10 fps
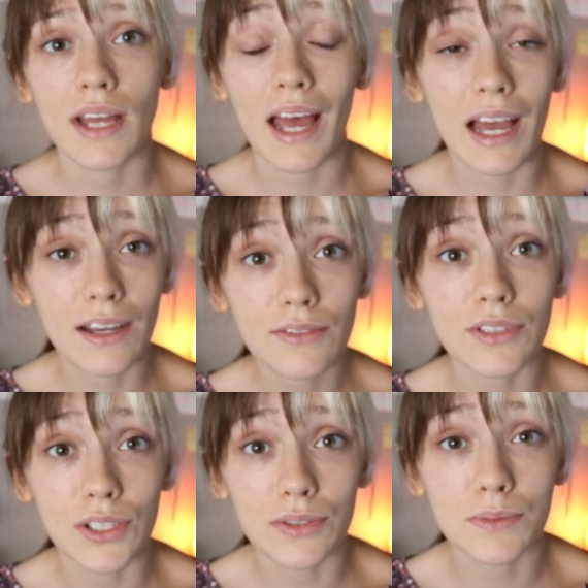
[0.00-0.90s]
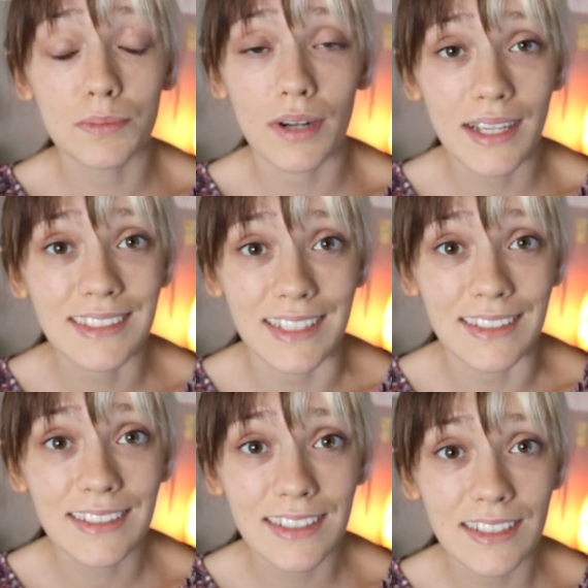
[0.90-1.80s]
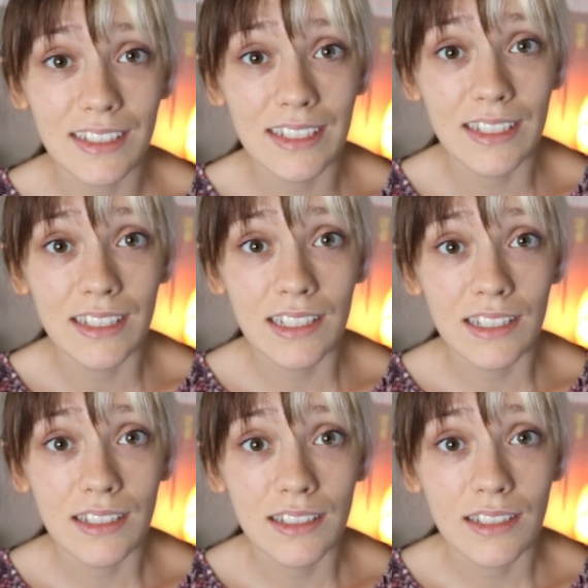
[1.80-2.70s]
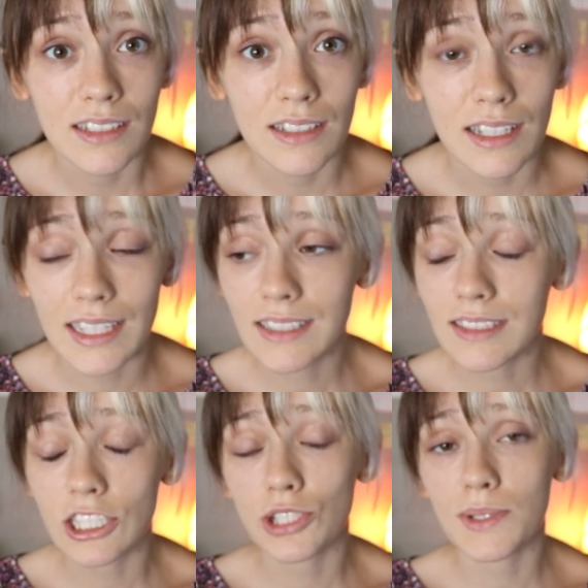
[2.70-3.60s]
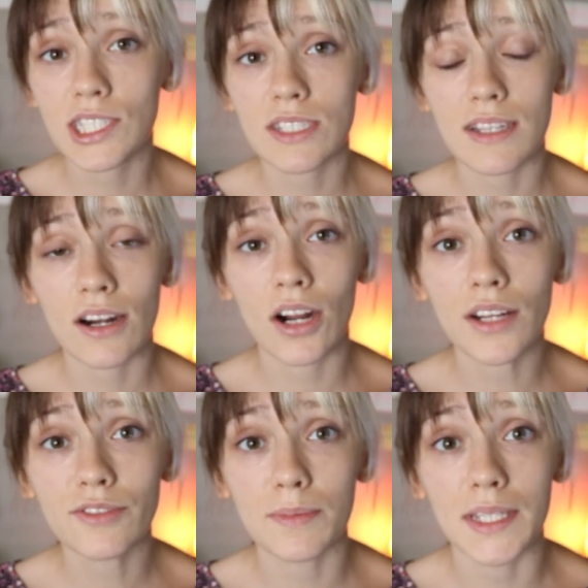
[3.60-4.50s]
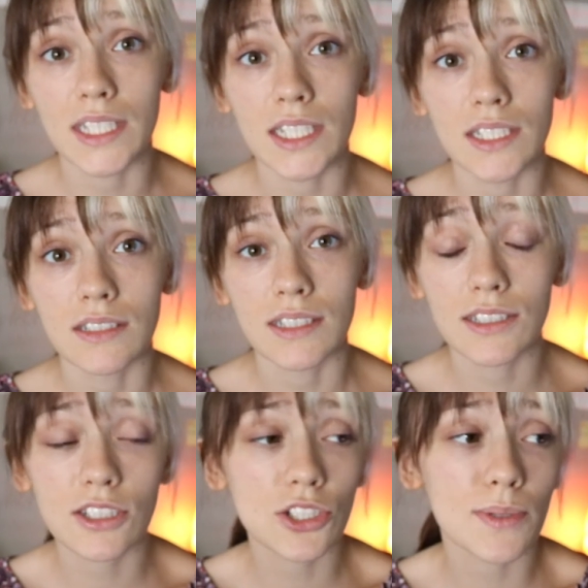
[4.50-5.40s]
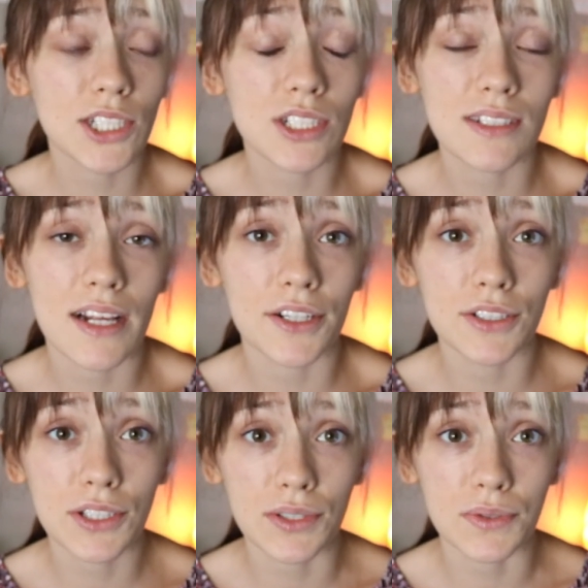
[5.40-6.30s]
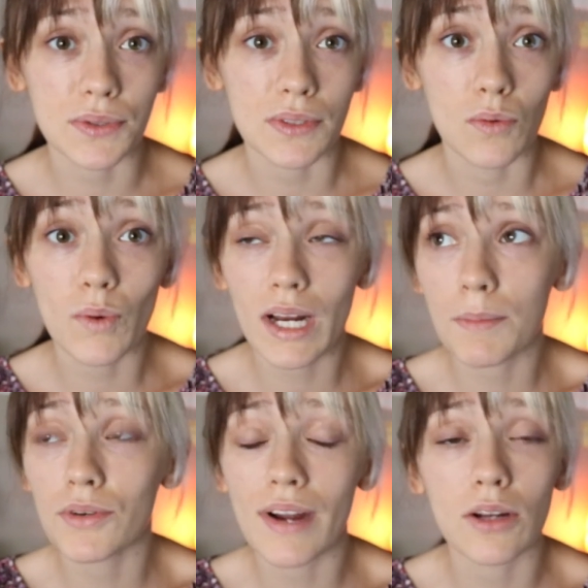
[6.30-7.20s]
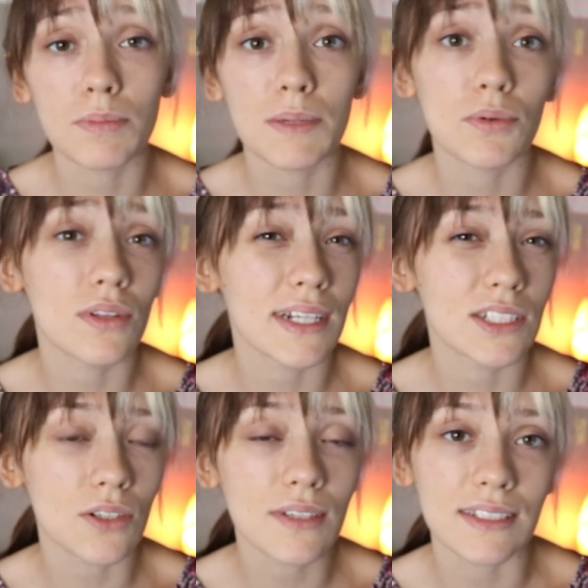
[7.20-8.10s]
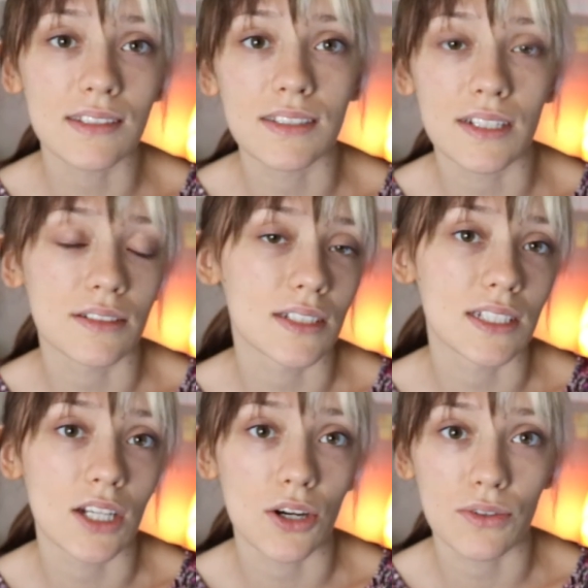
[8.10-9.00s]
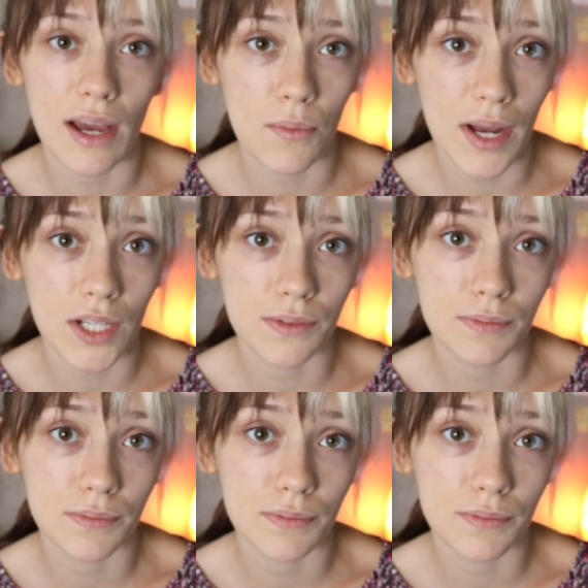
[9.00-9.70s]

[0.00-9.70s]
have you present in situations that are unfamiliar, in situations that are new, when I'm around people I don't necessarily know that well.